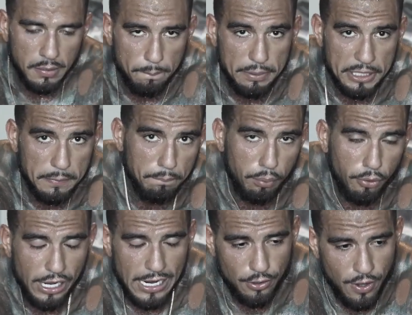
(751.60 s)
Being
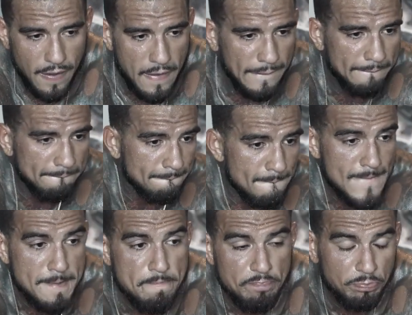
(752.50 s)
proud
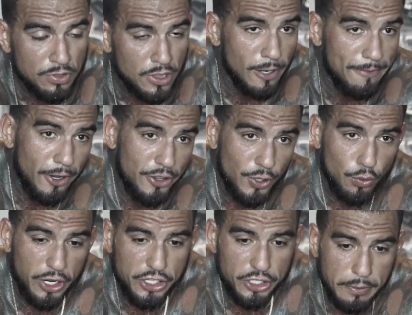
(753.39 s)
of all the
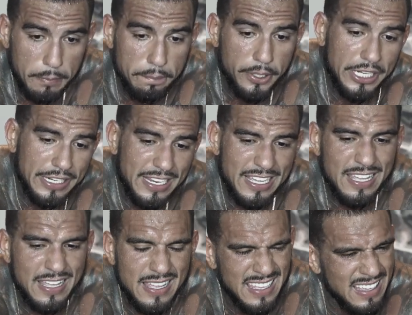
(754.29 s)
work you've been putting,
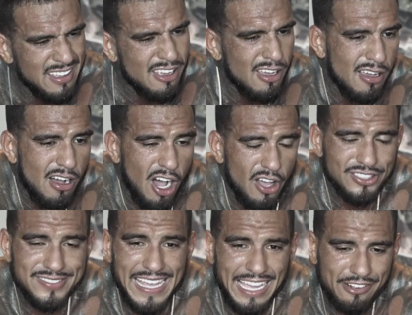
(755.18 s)
all
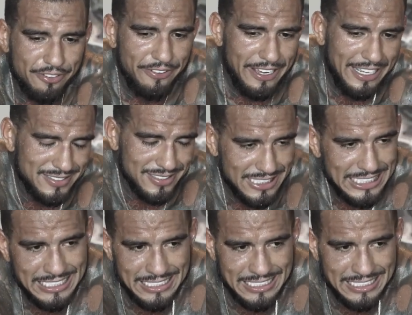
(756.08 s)
the sacrifices,